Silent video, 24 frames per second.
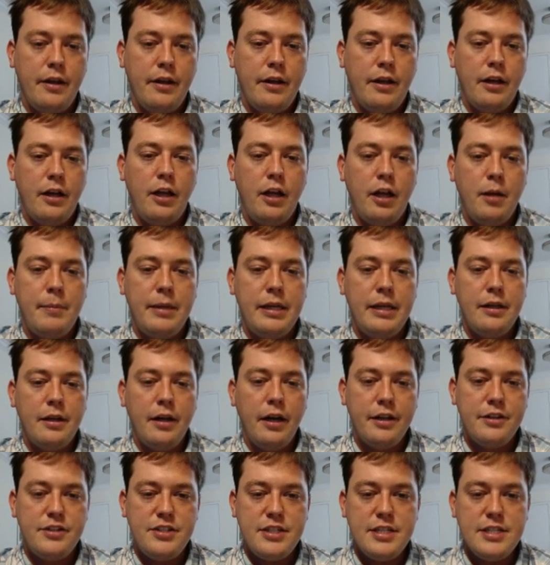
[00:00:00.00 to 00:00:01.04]

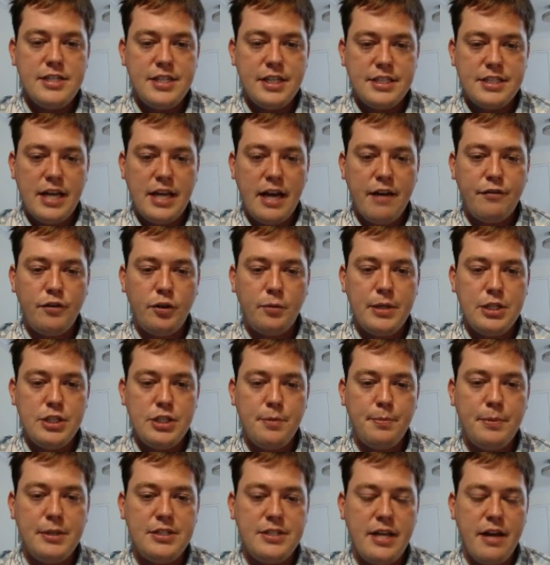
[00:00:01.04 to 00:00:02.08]
d6 after
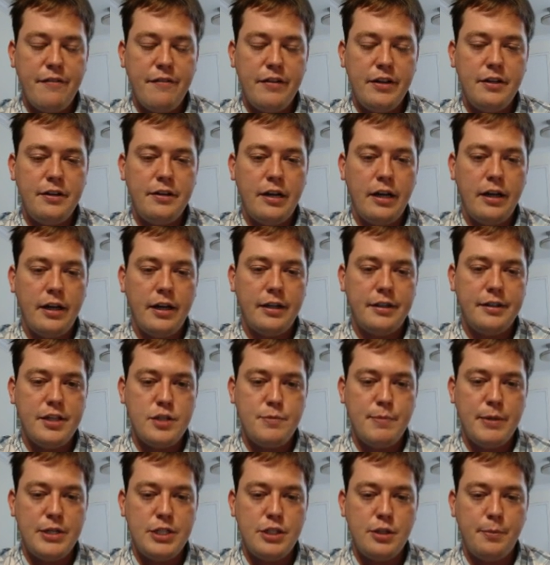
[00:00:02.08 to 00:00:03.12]
bishop e7,
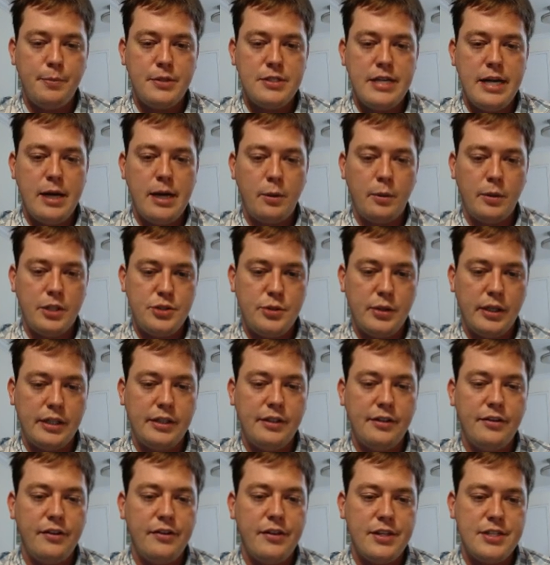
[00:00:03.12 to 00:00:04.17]
this bishop is now
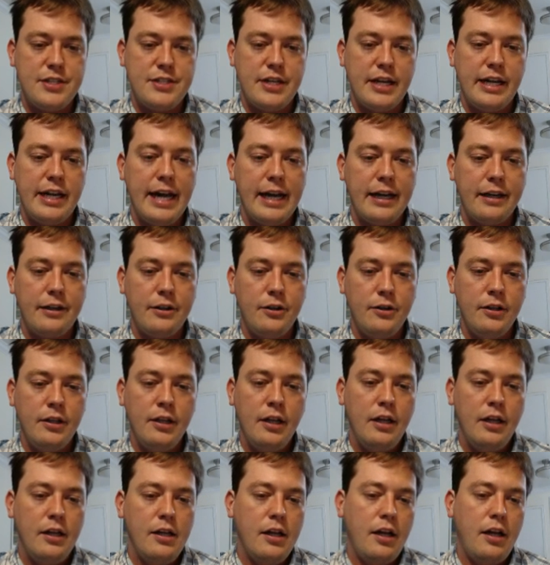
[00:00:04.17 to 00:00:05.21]
restricted to this diagonal.
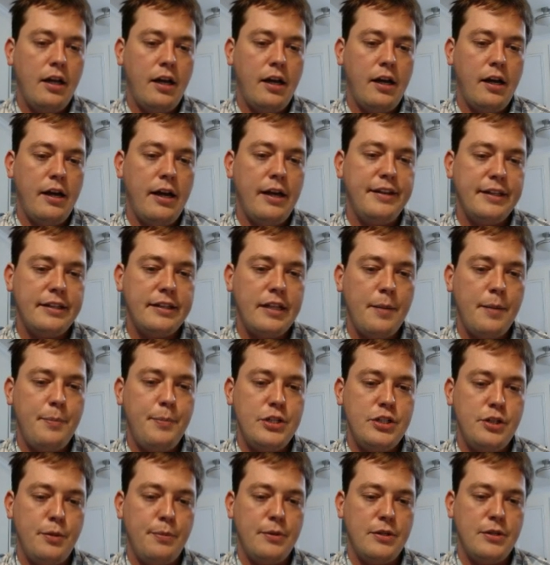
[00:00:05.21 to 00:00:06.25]
I think that
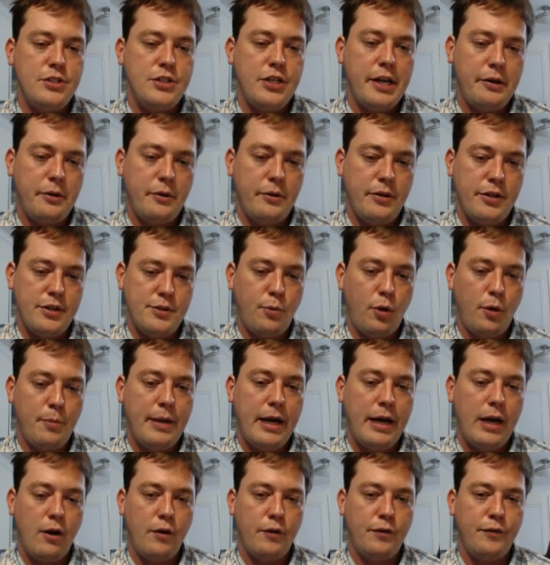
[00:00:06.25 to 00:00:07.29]
bishop in general is more
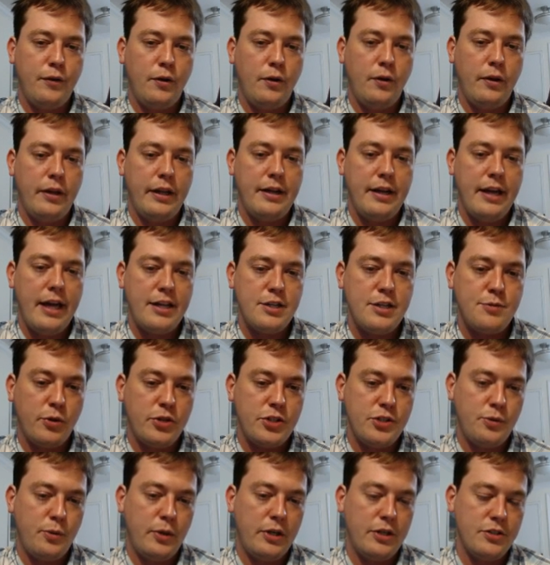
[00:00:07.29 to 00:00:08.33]
powerful and has more
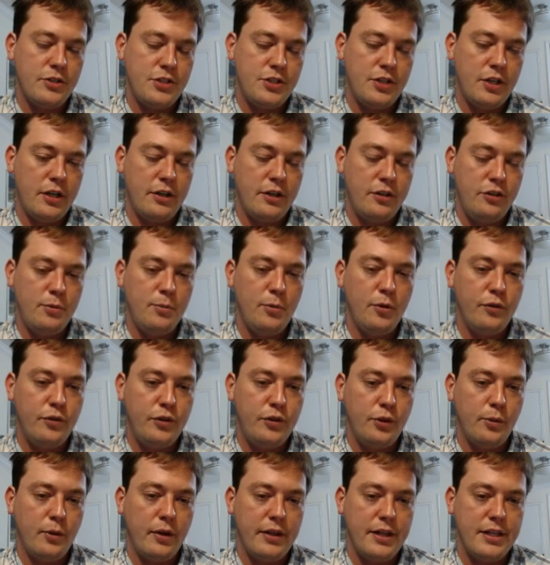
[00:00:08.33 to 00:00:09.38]
squares to move
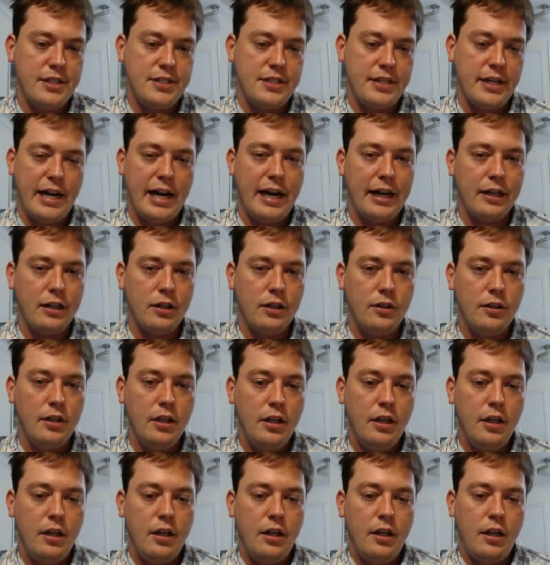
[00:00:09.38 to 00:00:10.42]
to on this diagonal.
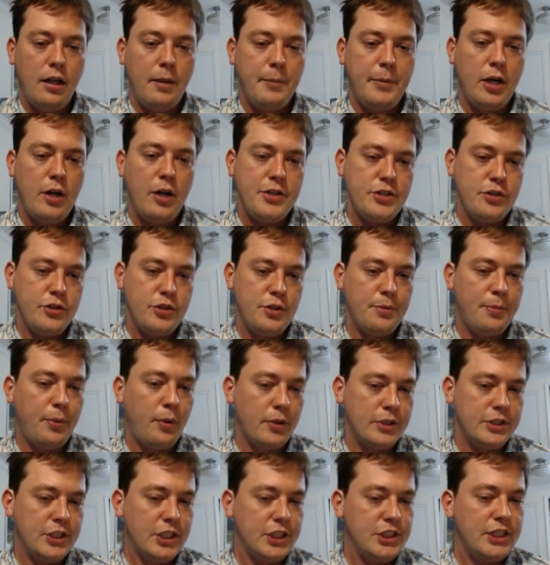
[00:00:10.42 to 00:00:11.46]
It also
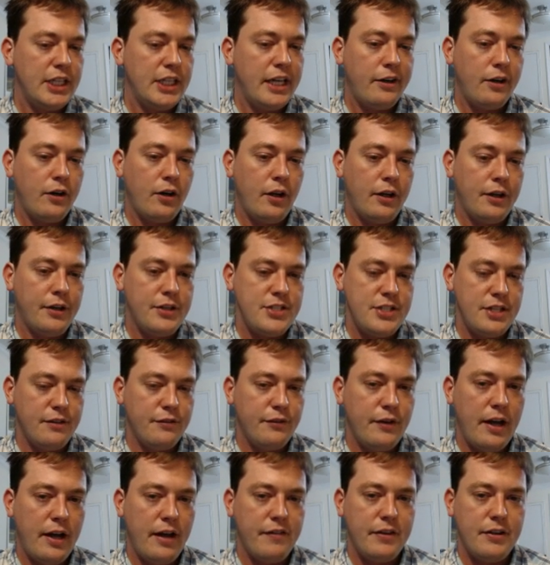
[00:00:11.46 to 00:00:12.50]
supports the center on
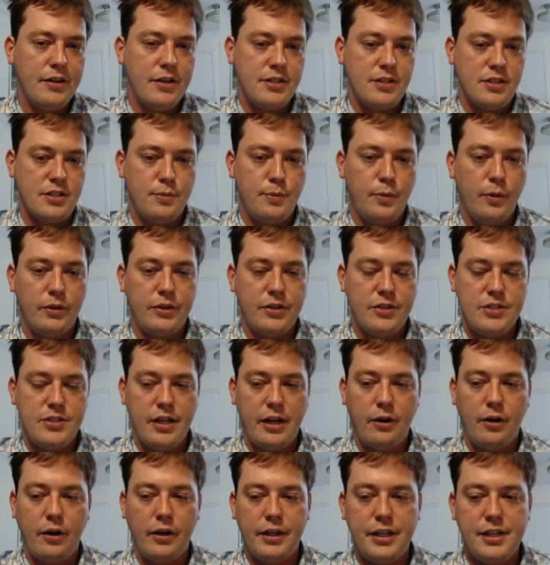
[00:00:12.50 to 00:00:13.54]
c5 and doesn't support the
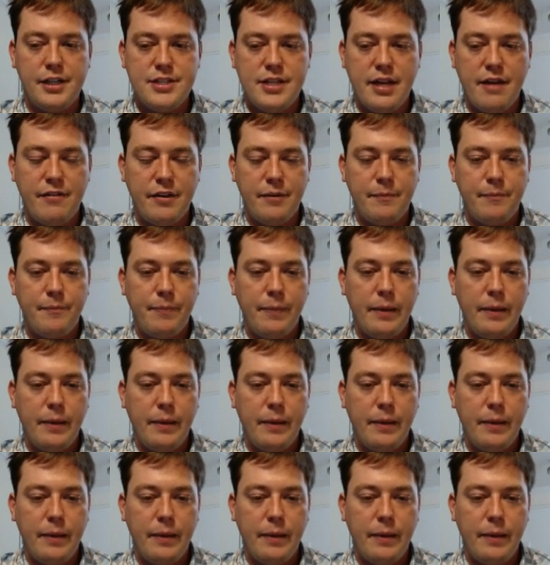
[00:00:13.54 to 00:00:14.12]
center on e7.